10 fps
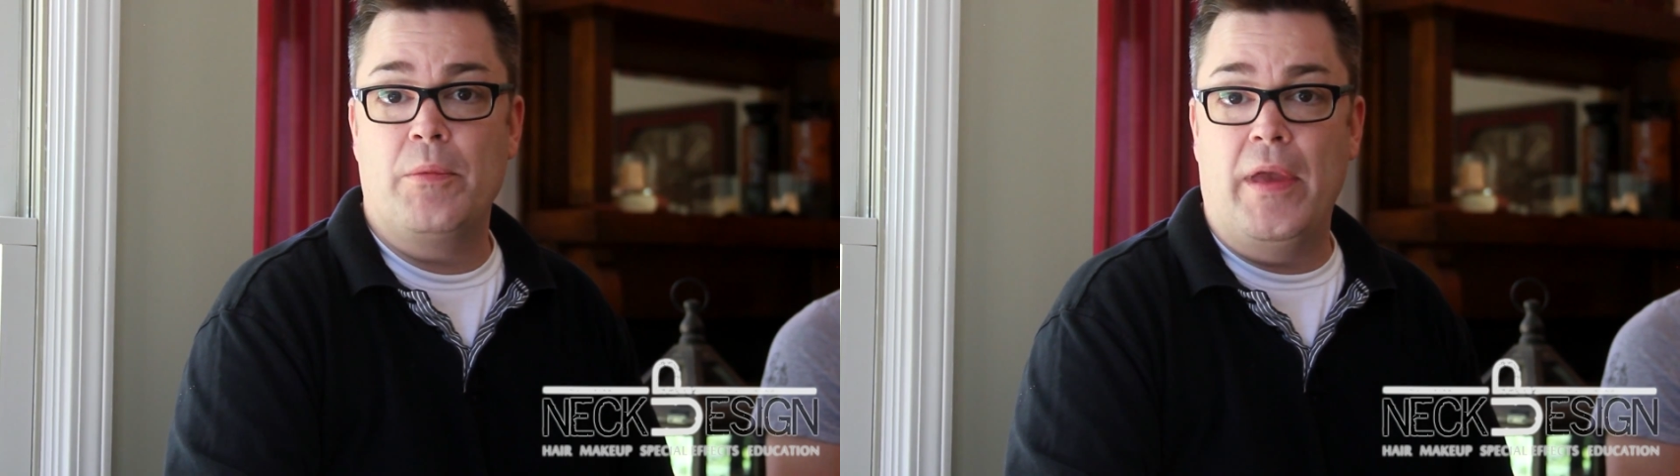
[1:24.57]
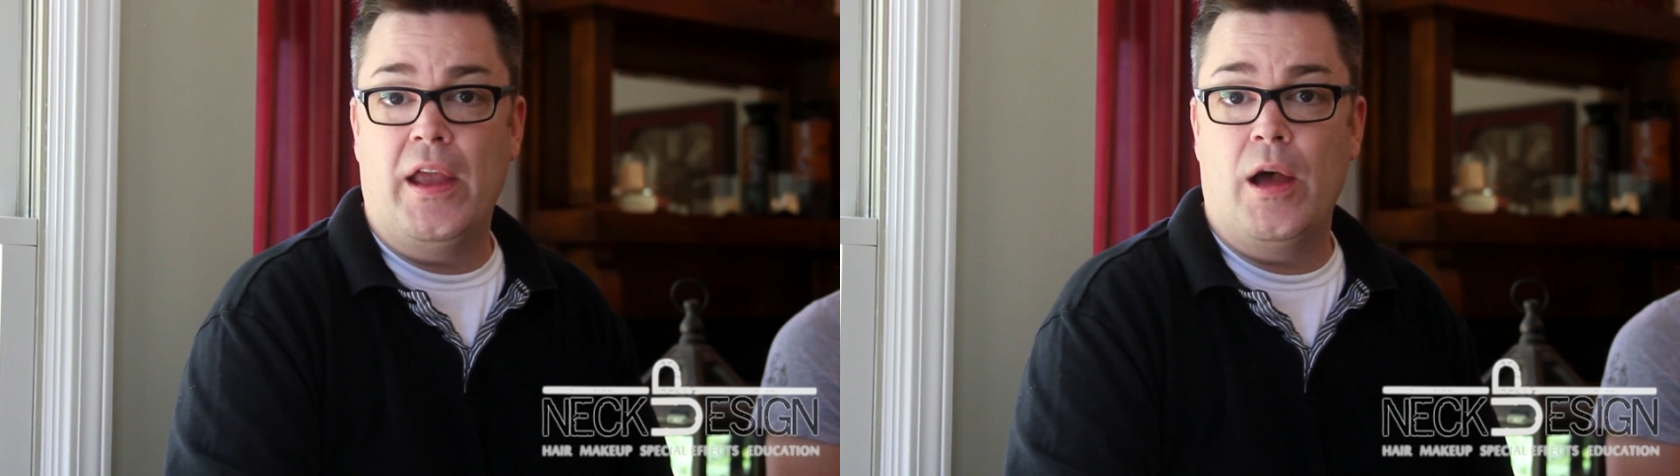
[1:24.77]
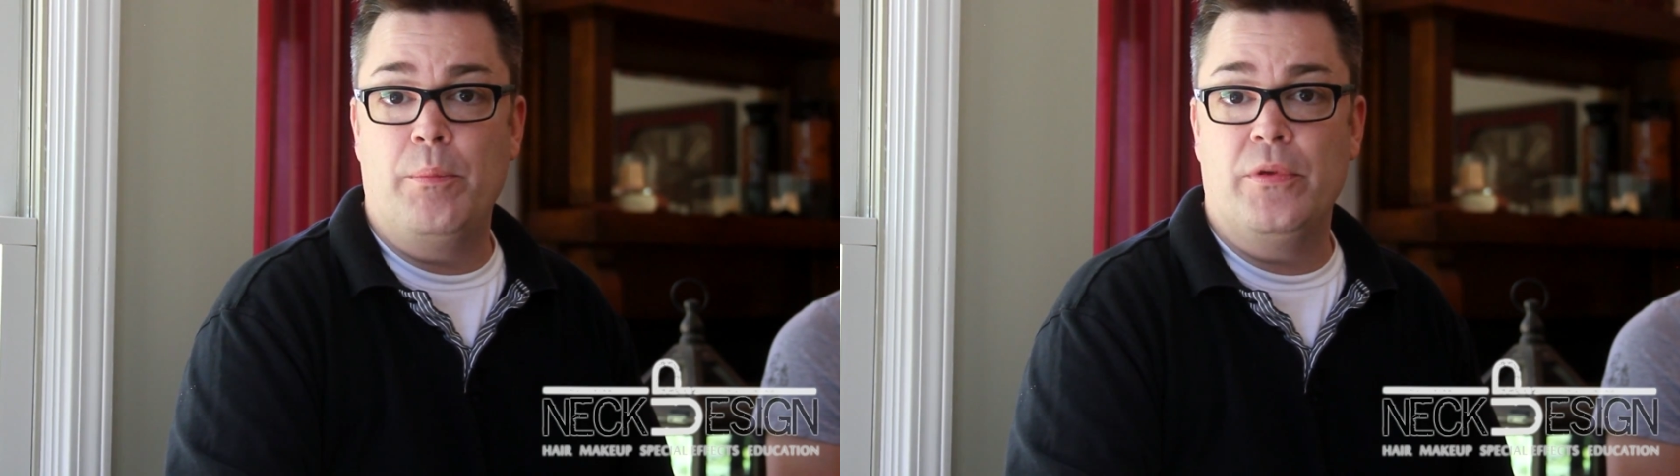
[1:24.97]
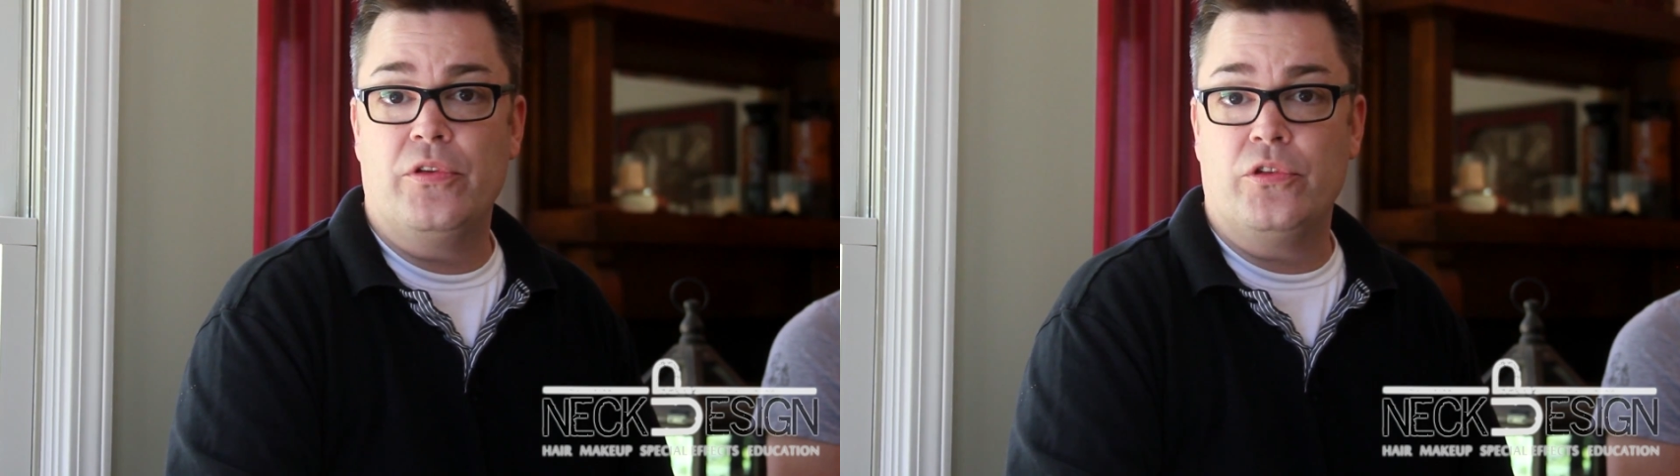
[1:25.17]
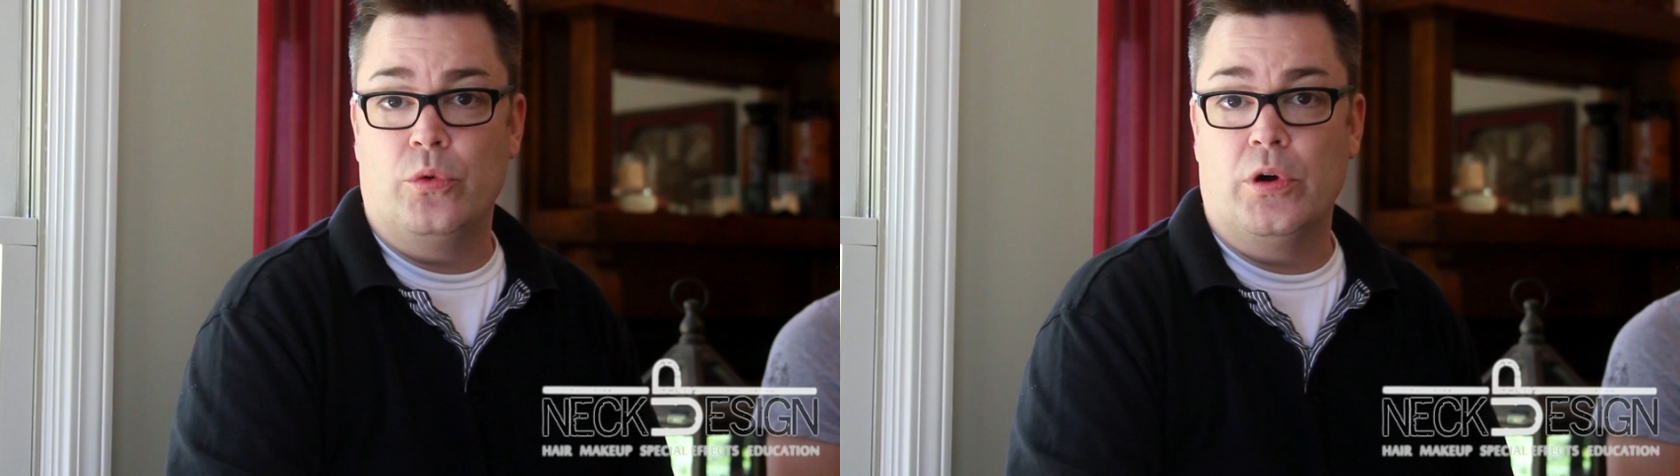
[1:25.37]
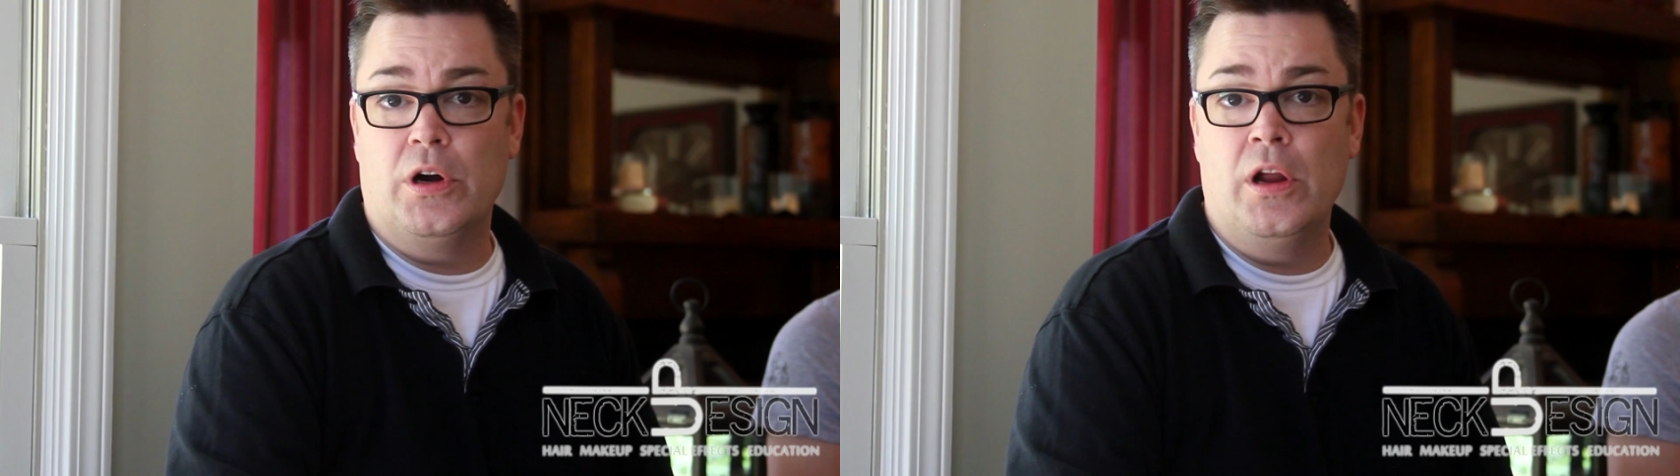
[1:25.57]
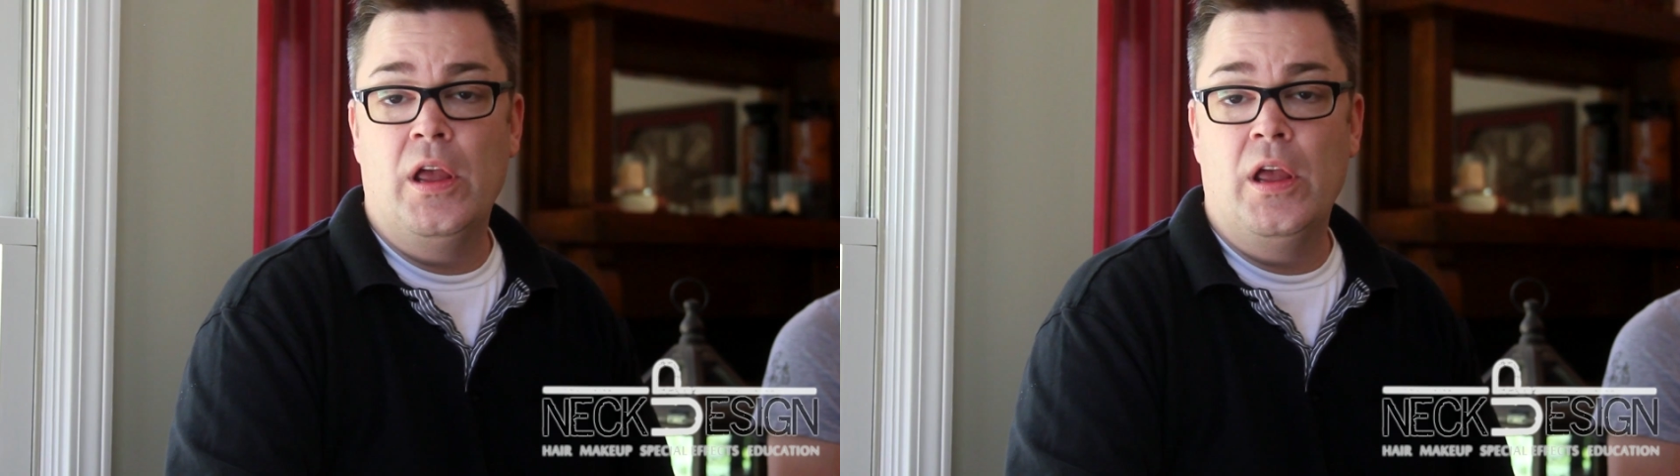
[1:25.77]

or makeup store.